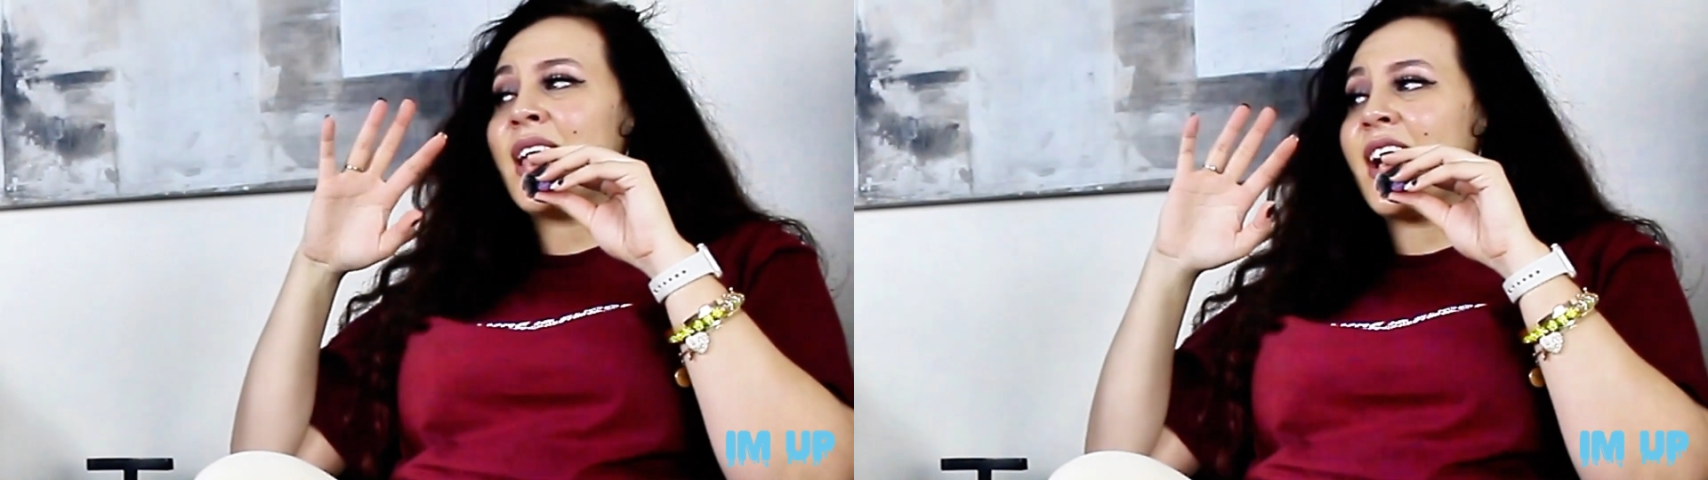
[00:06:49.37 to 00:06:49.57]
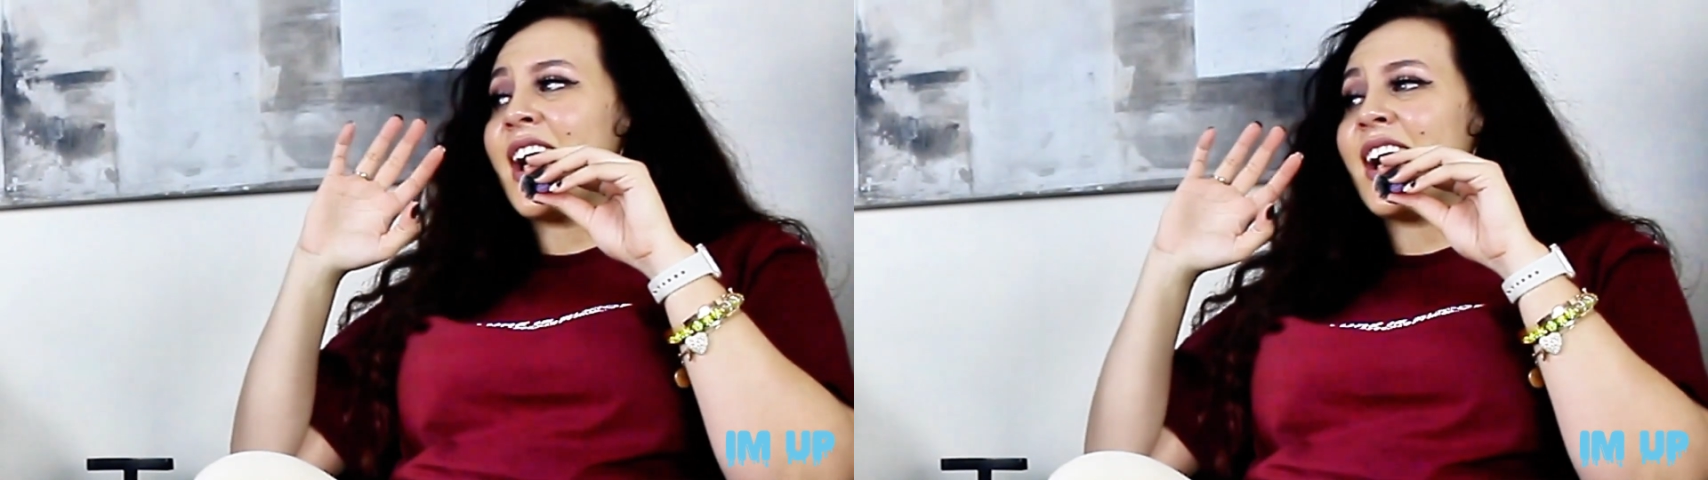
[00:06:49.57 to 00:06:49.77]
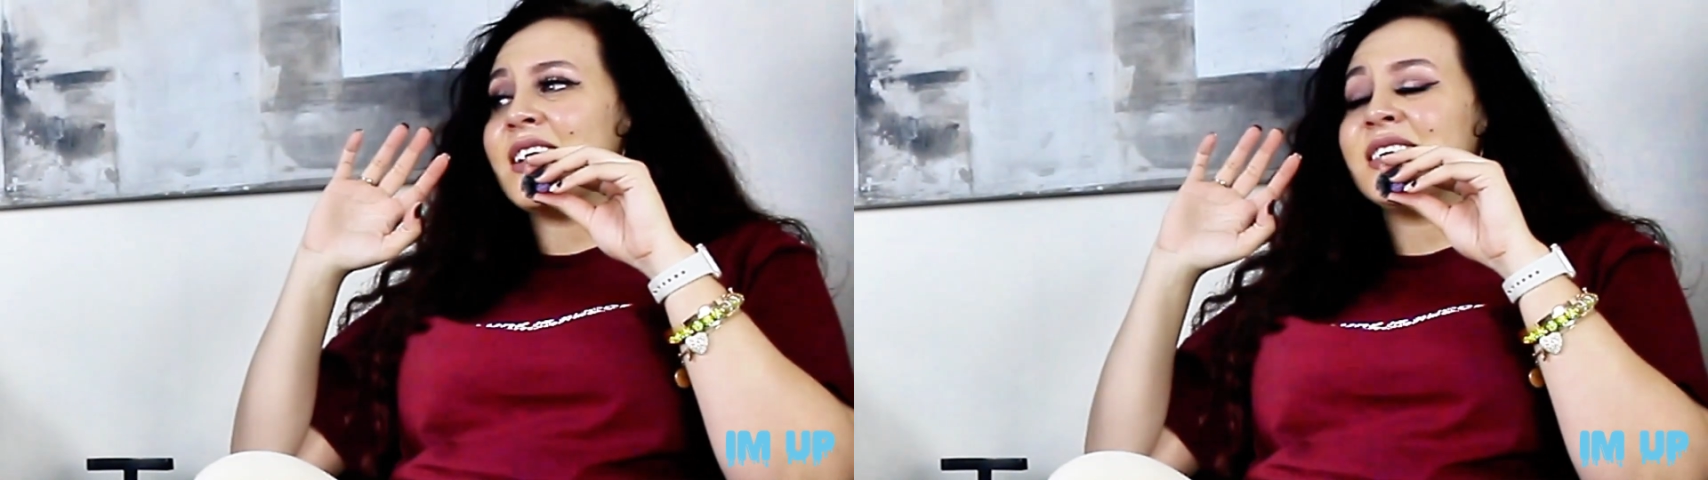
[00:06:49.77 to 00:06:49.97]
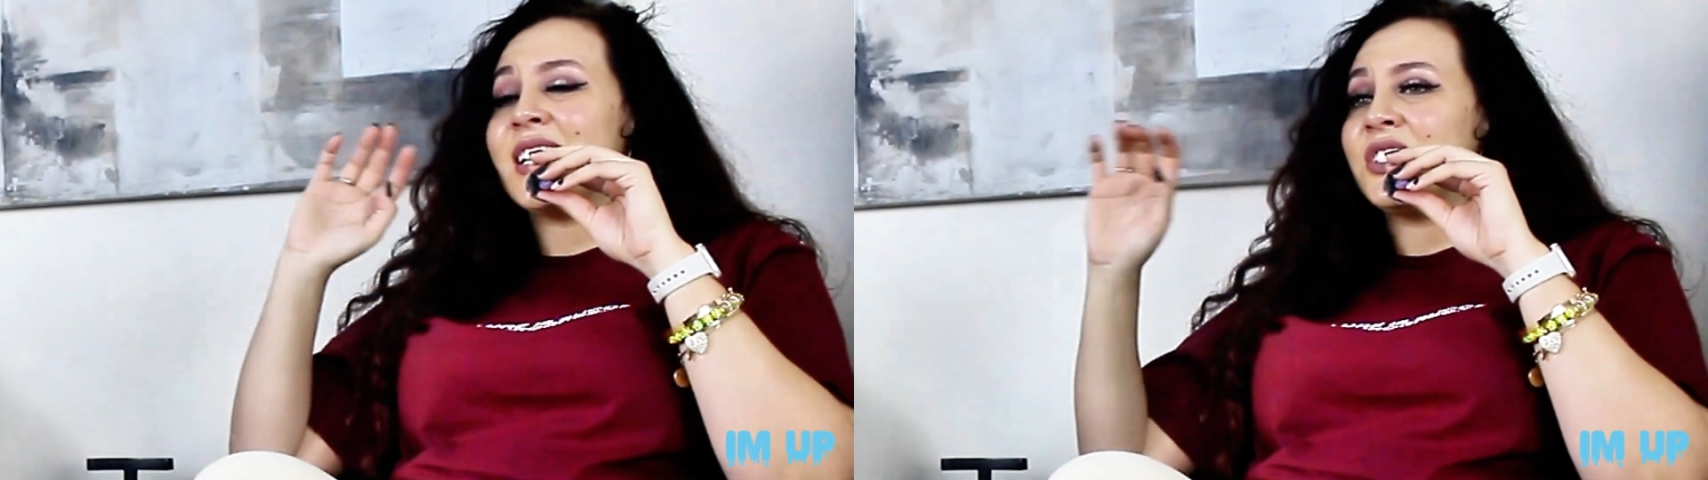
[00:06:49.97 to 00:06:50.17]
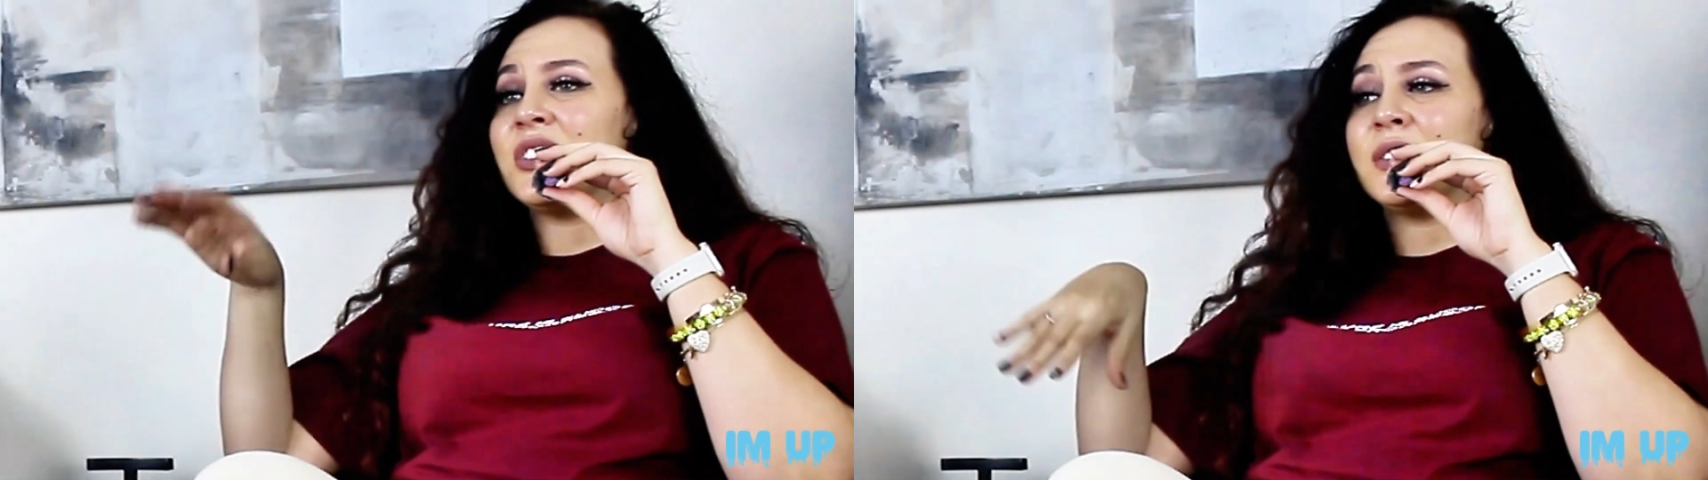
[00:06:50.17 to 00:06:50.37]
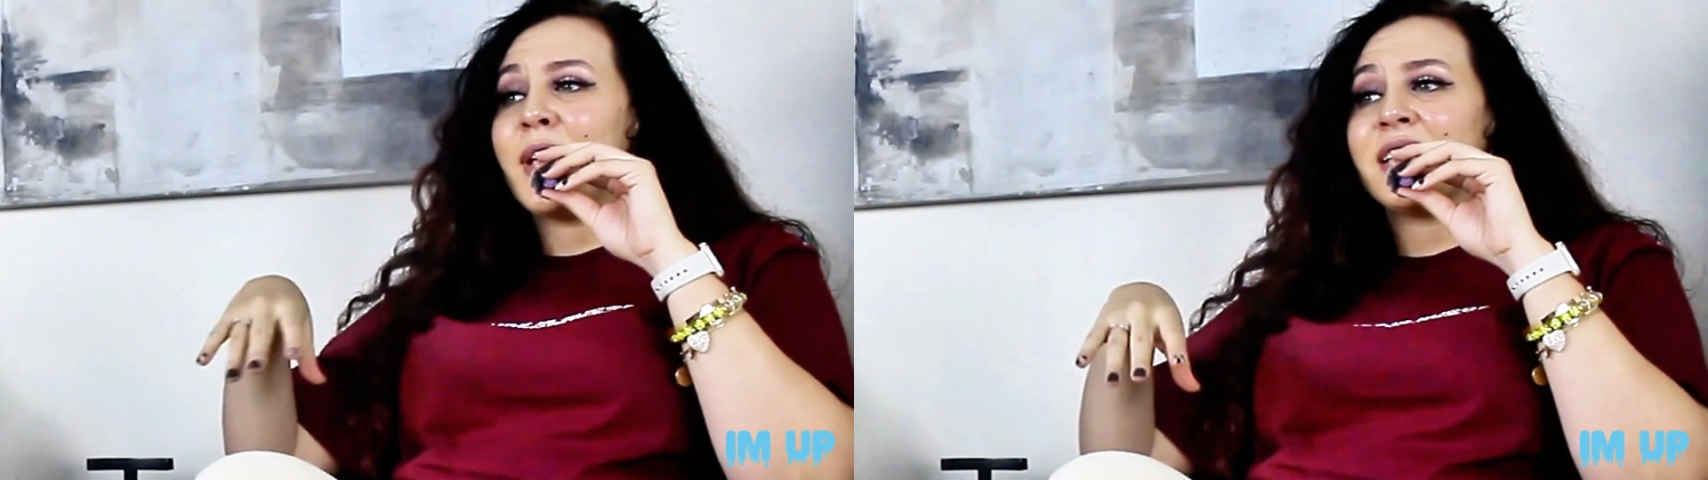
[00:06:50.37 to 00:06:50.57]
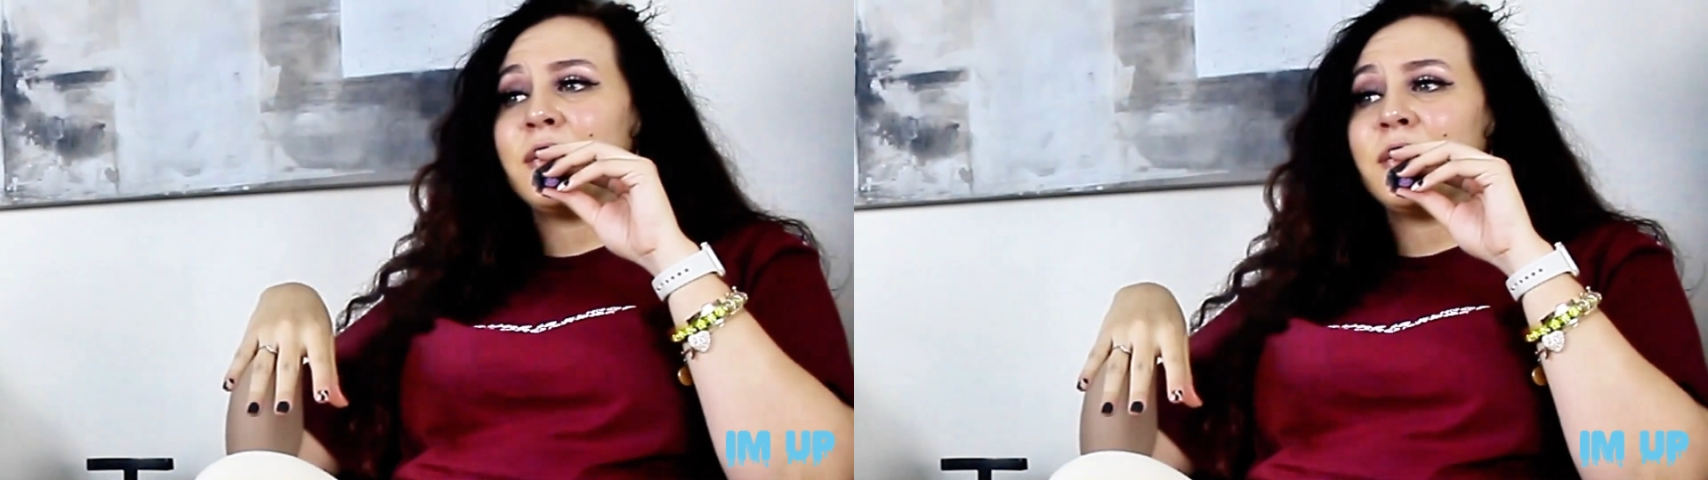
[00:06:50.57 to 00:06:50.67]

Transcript: like, I got sessions back